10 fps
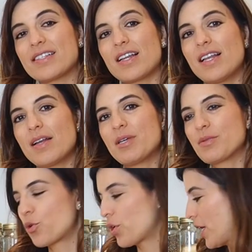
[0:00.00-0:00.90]
it a little
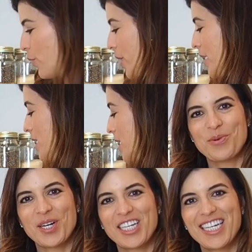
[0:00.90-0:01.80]
bit more liquid.
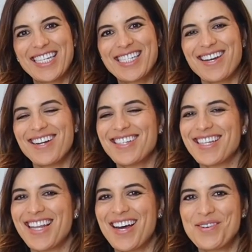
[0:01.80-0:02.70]
We're going to get
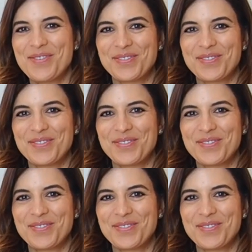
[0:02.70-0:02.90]
started now.